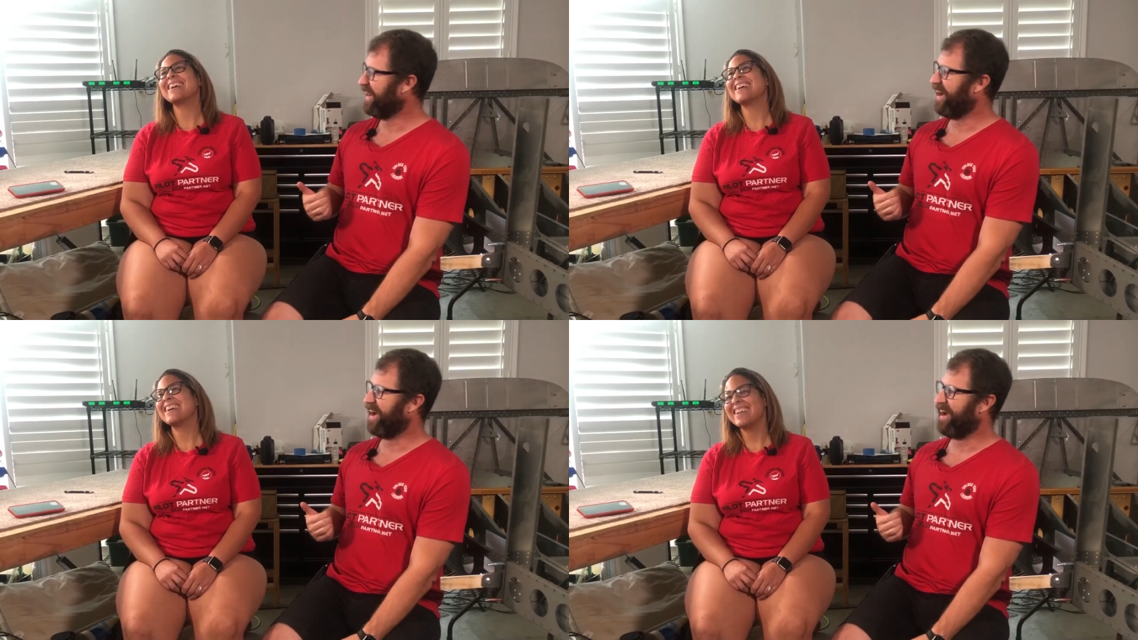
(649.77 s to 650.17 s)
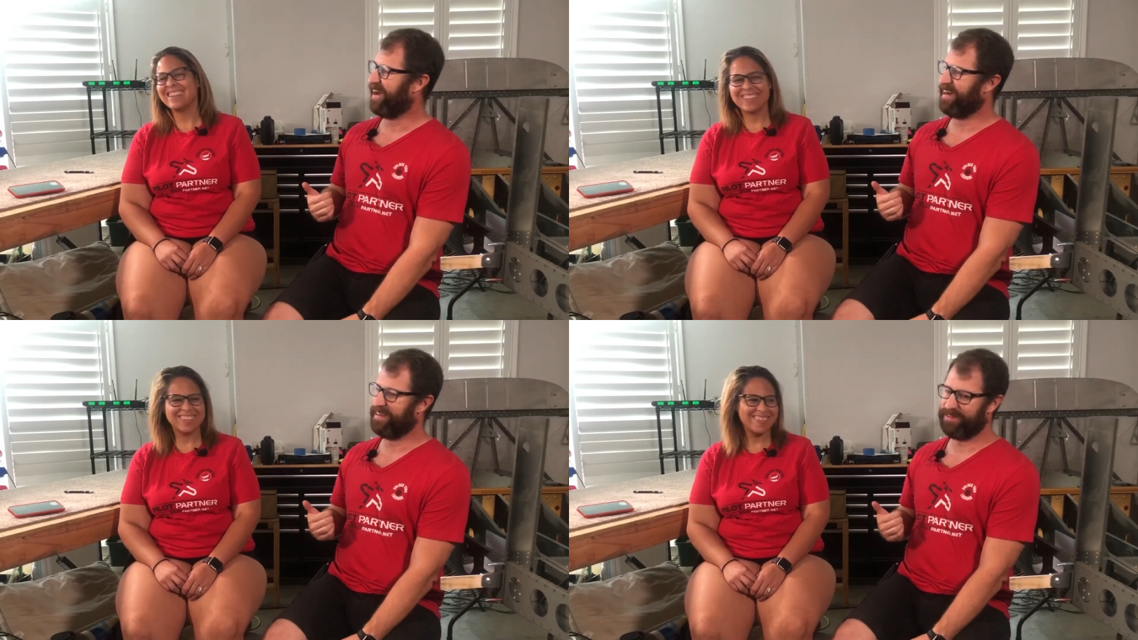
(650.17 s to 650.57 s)

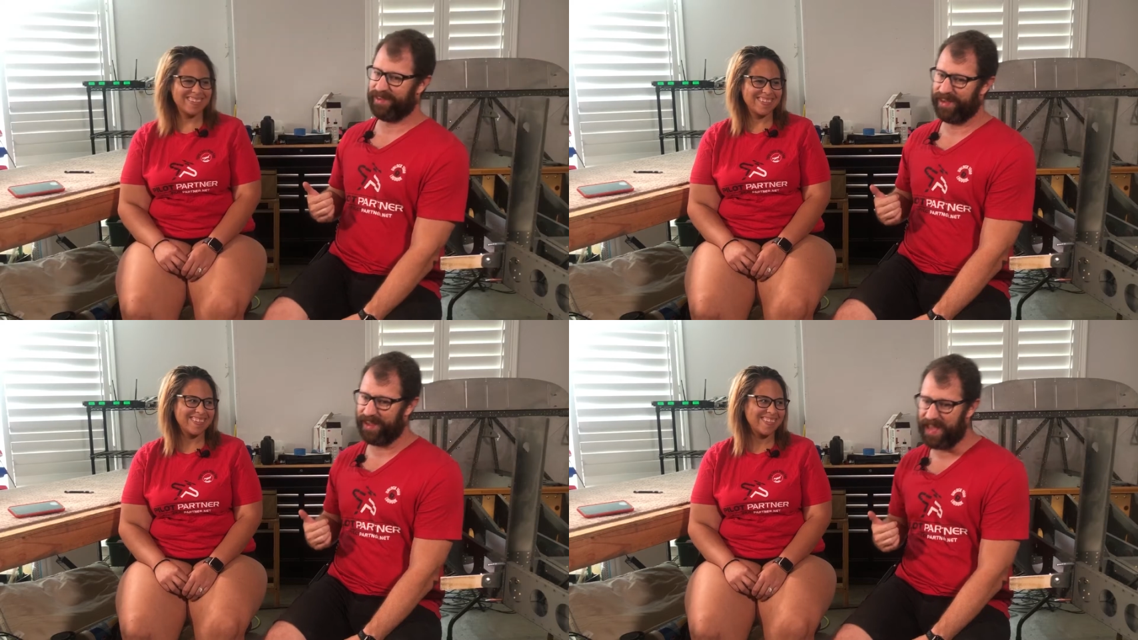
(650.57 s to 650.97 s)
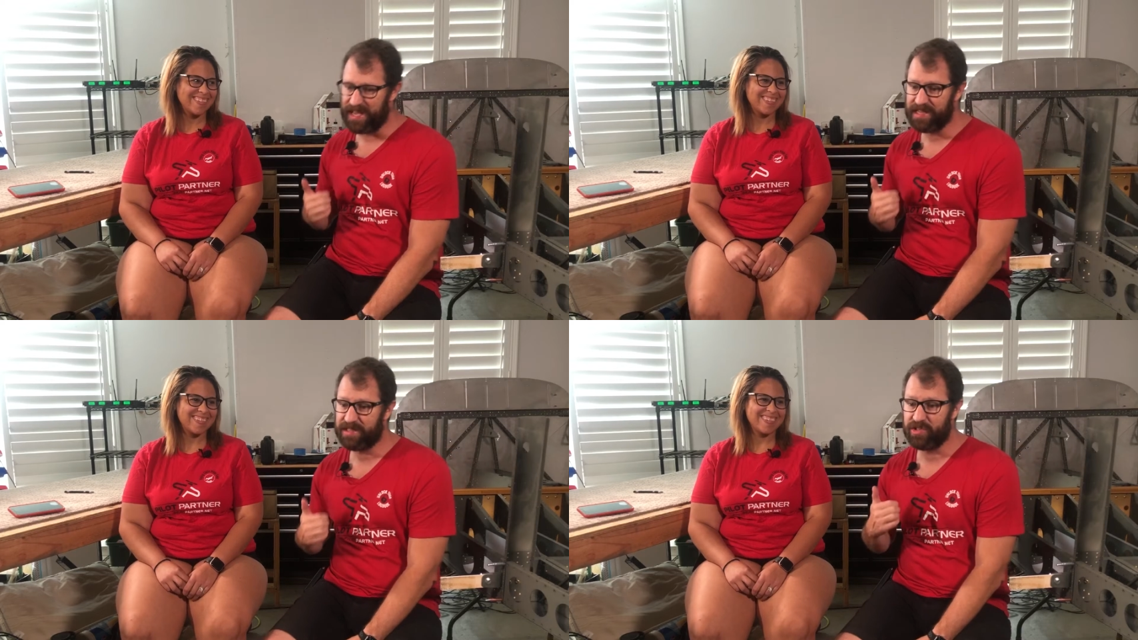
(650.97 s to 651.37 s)
Speaker 1: Uh,
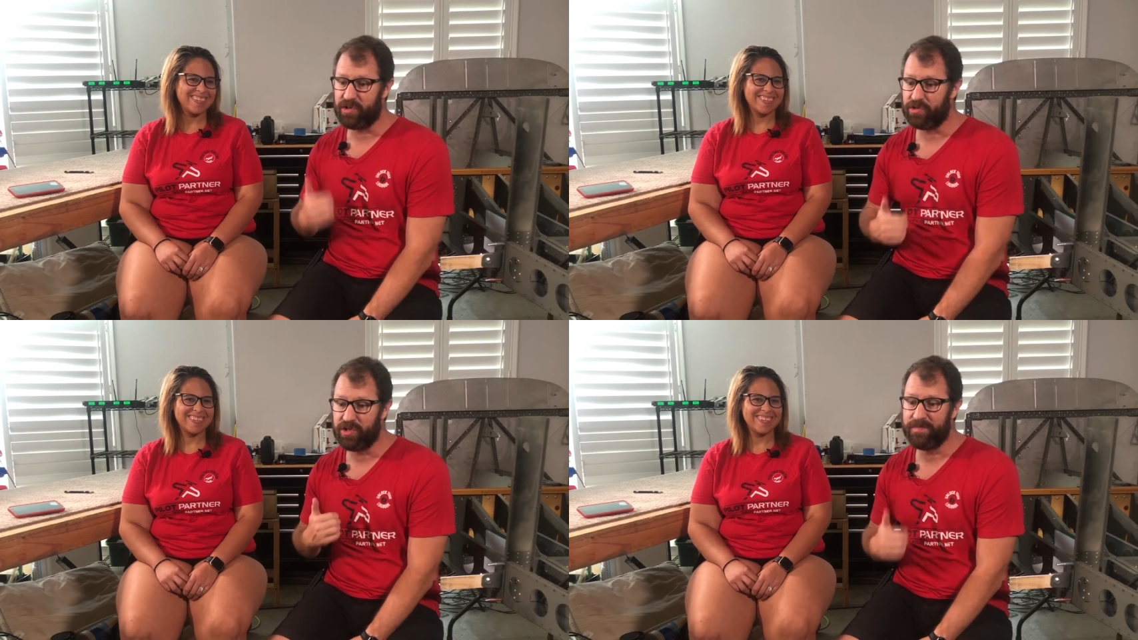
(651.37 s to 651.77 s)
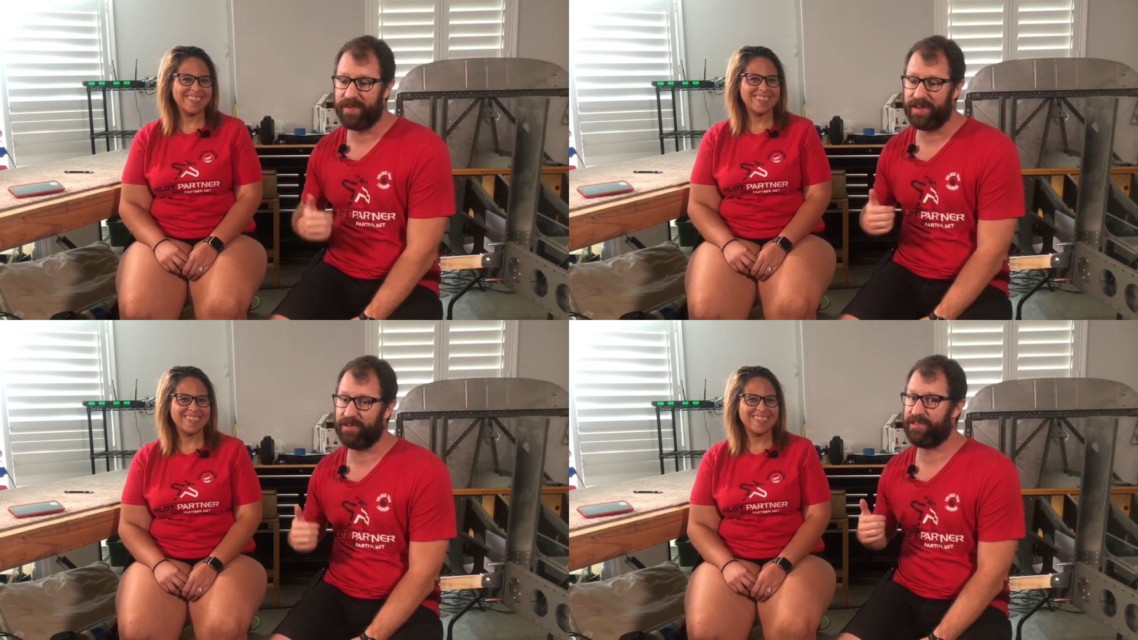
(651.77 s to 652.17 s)
his
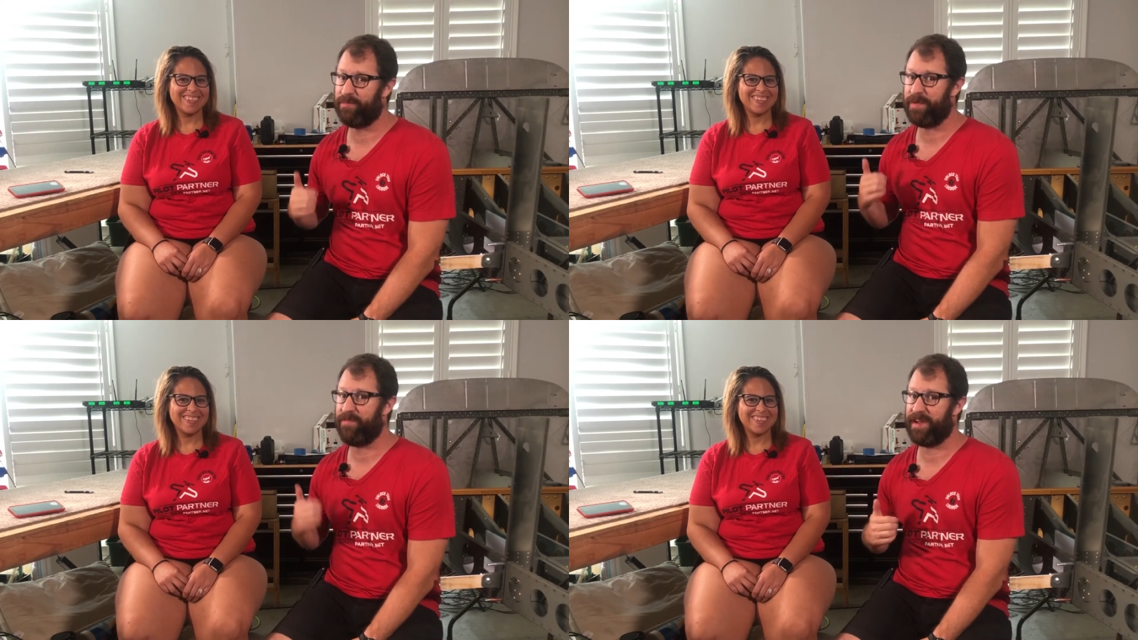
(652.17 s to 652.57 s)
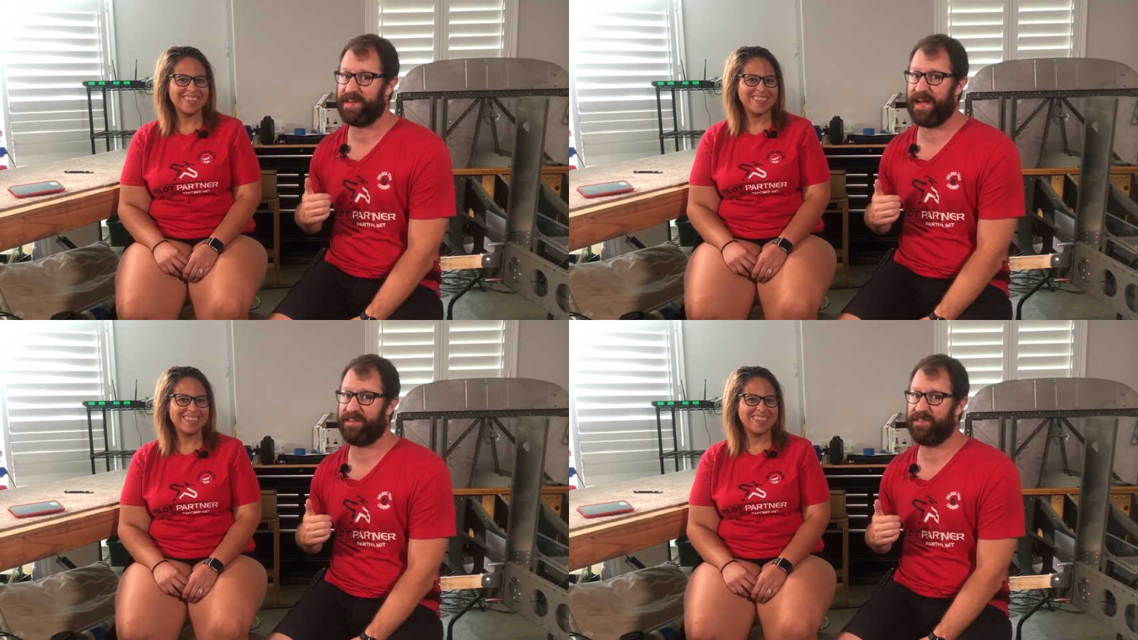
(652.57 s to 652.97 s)
YouTube videos have been
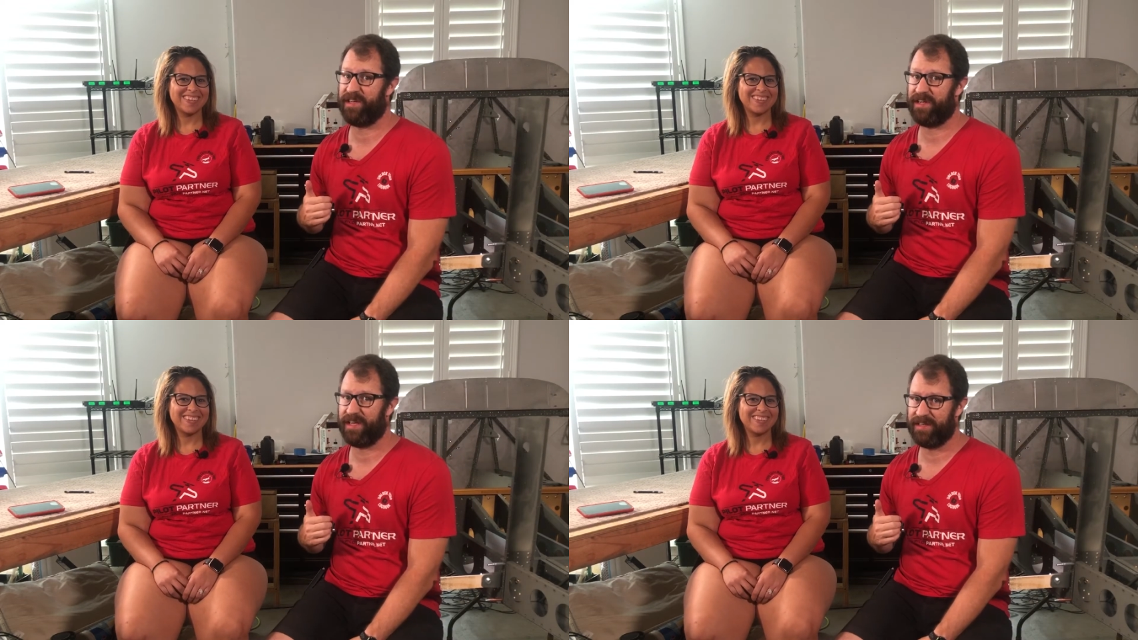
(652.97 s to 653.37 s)
fantastic,